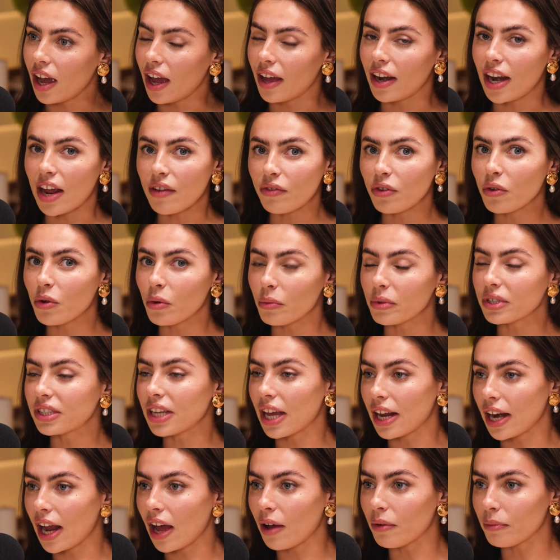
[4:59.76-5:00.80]
And everyone was
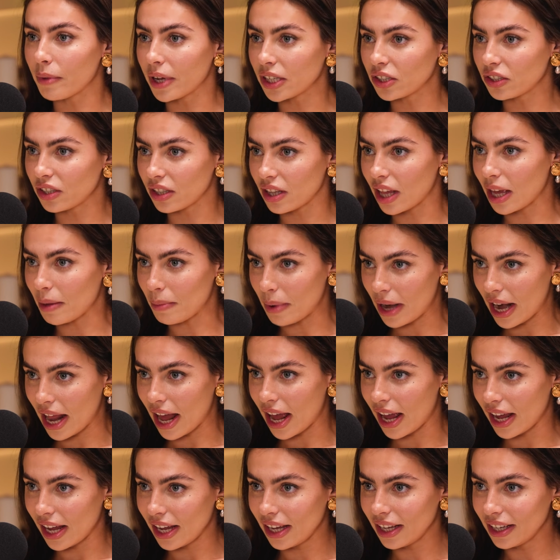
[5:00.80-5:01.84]
saying how much that they
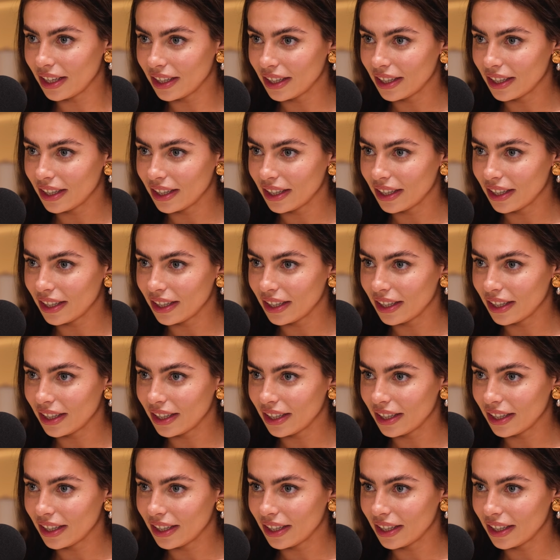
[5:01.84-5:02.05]
play.